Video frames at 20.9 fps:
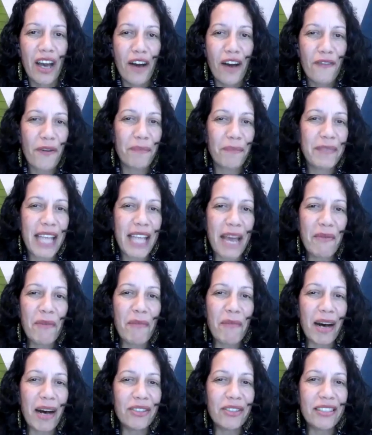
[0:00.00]
From Table
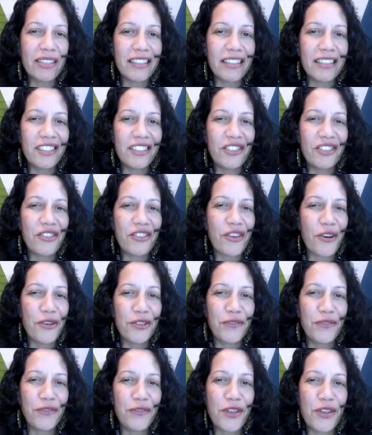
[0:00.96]
Mountain to
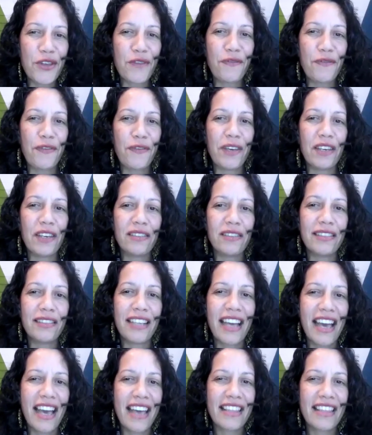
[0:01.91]
those further
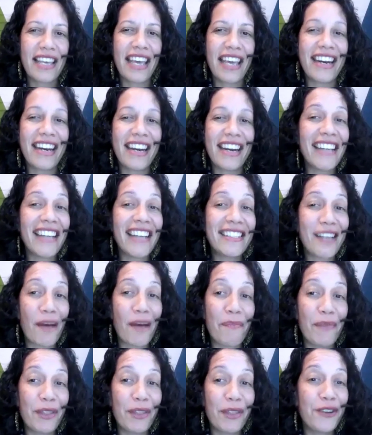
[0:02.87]
afield, they rise
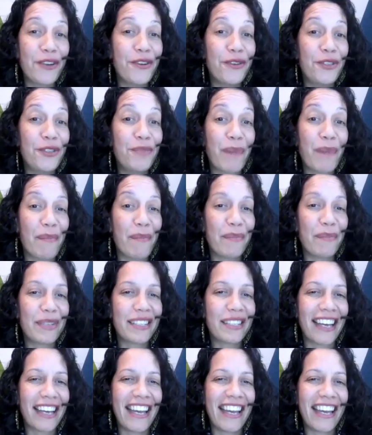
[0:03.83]
up in the
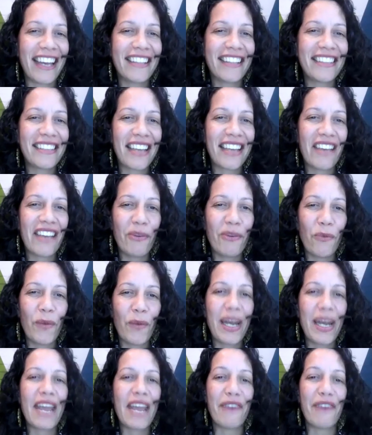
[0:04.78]
goosebumps I get
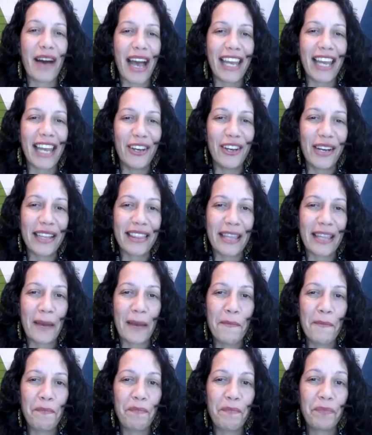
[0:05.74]
whenever I look at
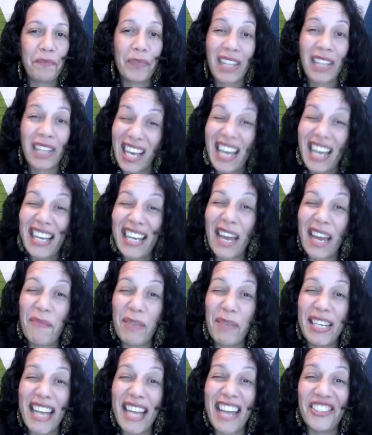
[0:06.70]
them. Can
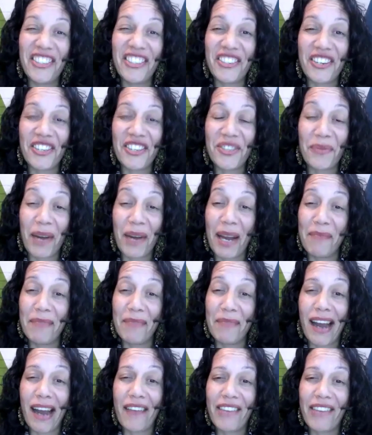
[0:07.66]
be dangerous when I'm
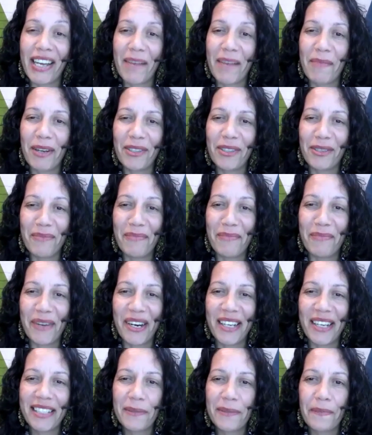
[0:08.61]
driving a mountain
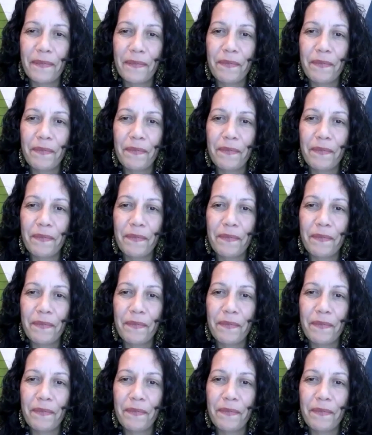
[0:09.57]
pass.